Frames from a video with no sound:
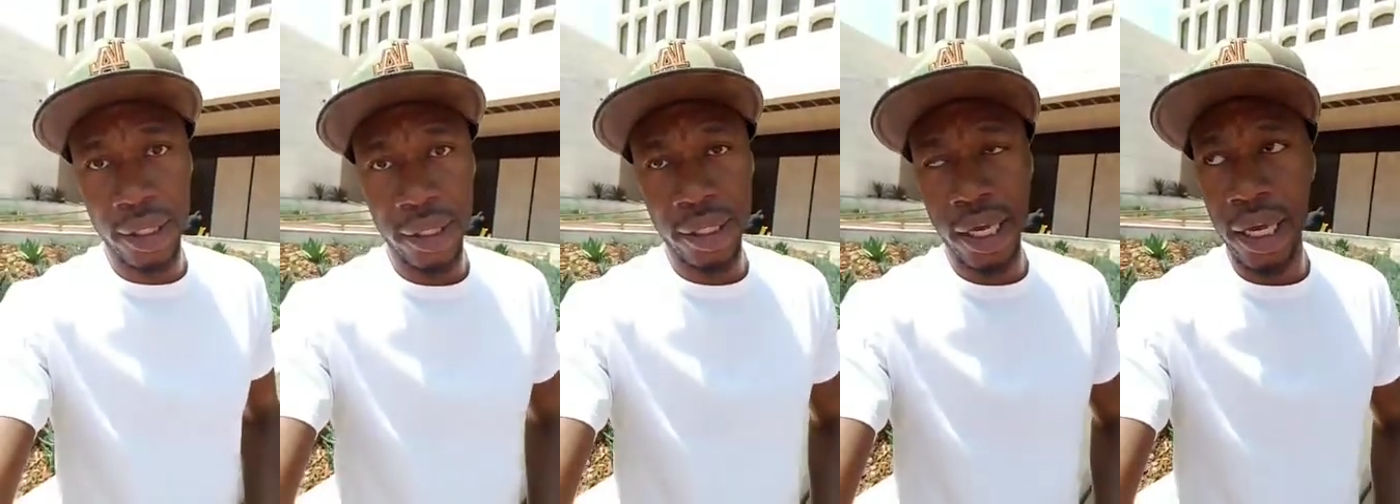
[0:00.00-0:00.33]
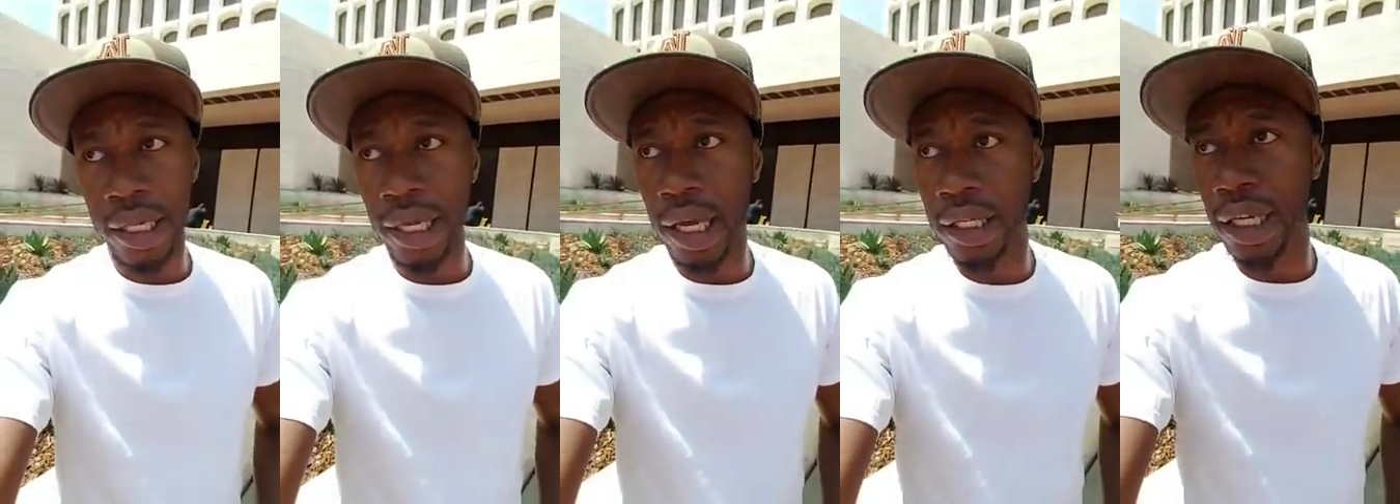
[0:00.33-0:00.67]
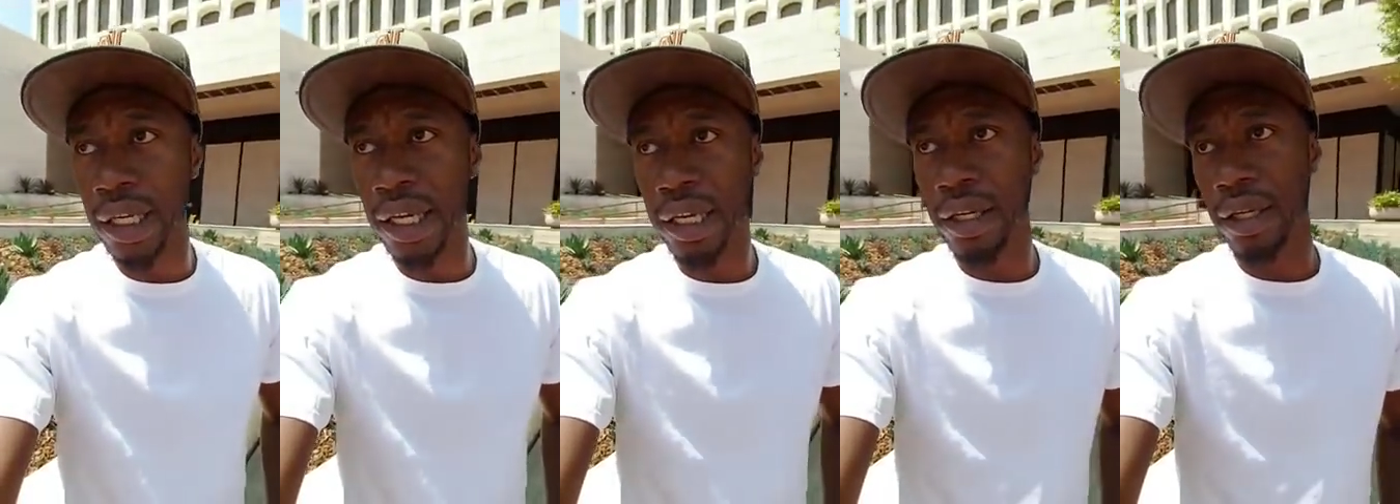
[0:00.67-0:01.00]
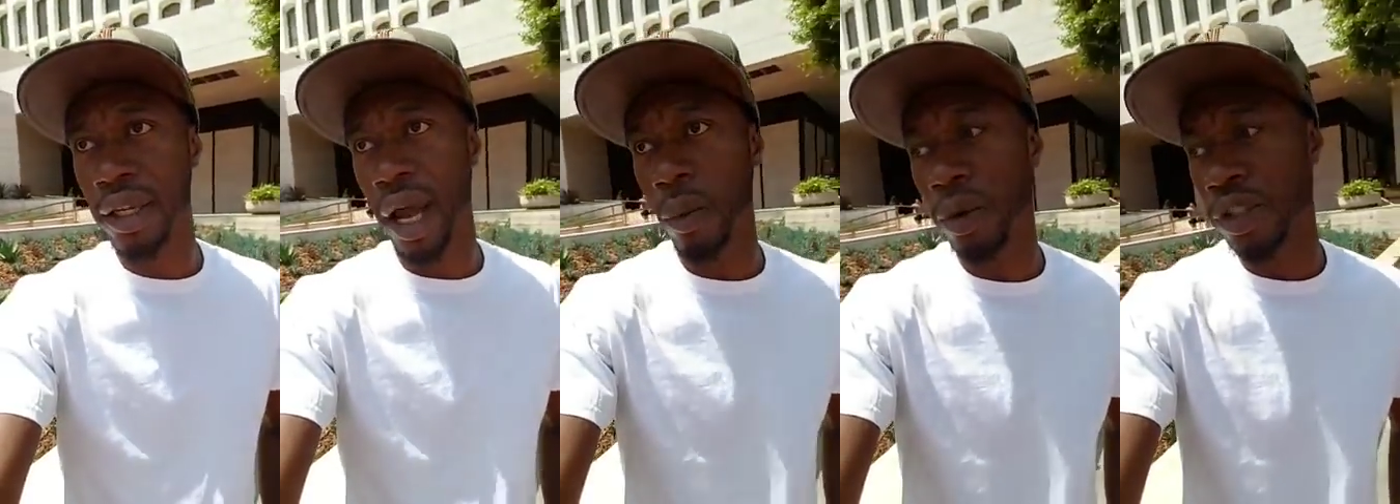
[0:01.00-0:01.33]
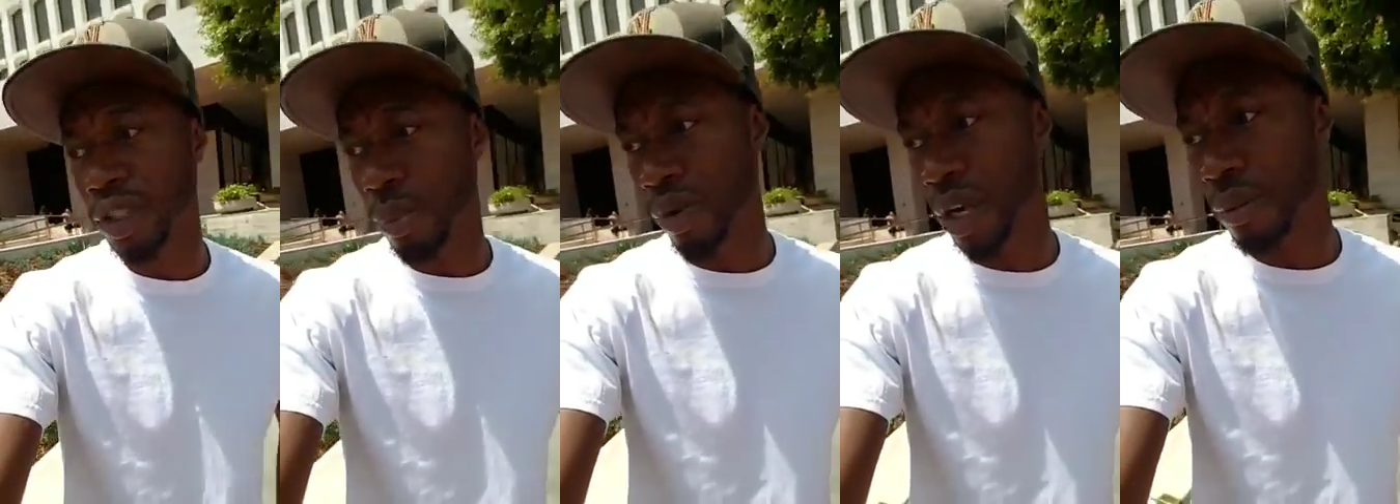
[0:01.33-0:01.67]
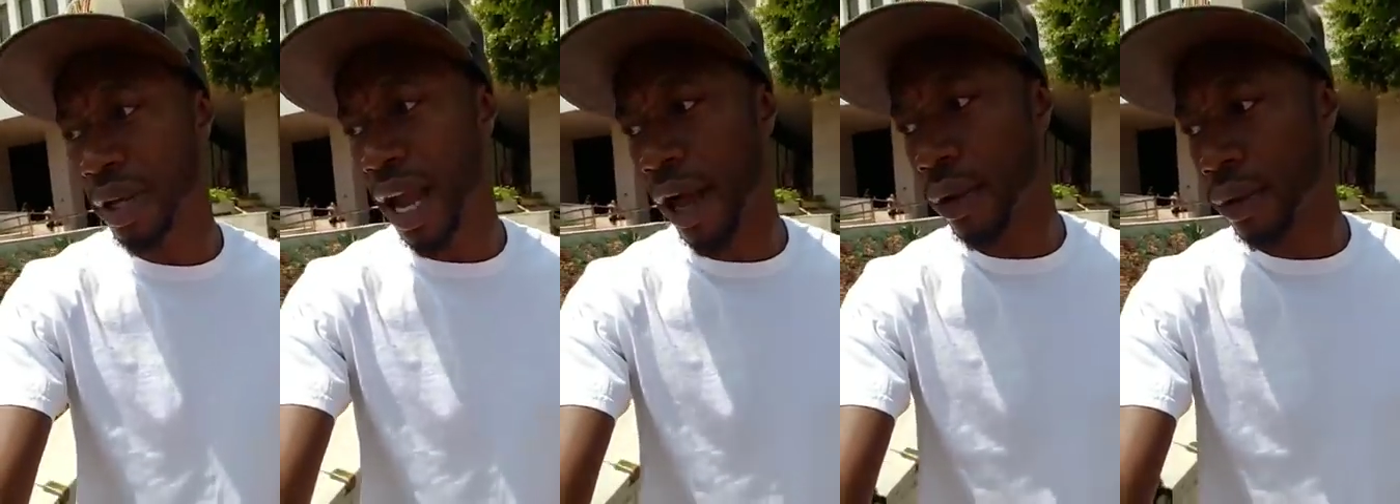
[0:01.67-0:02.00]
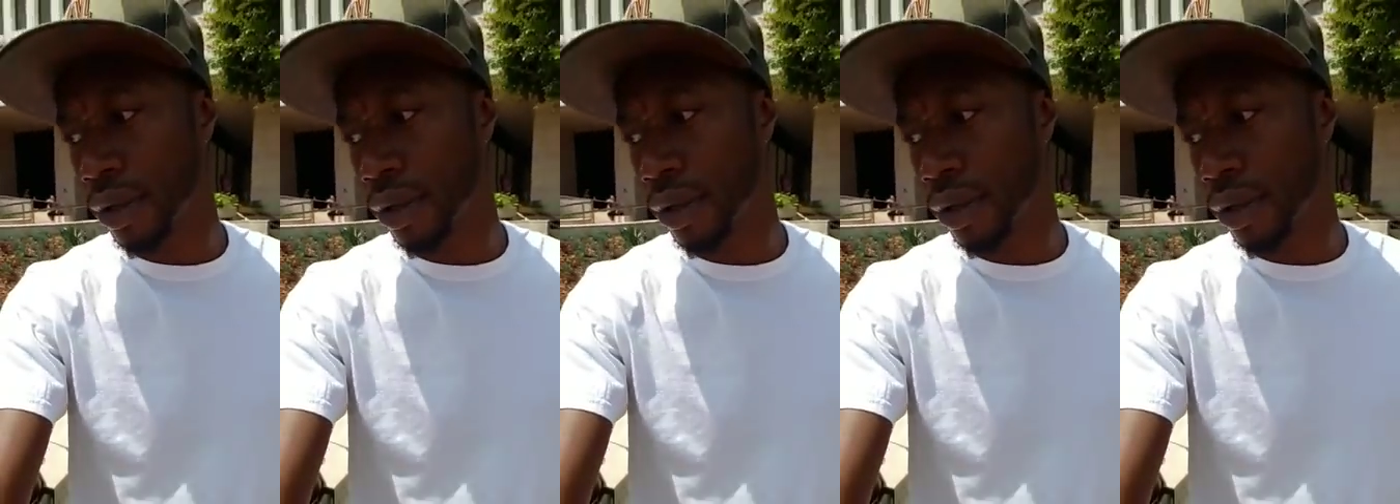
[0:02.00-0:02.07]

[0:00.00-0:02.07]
in London that wants to bring me out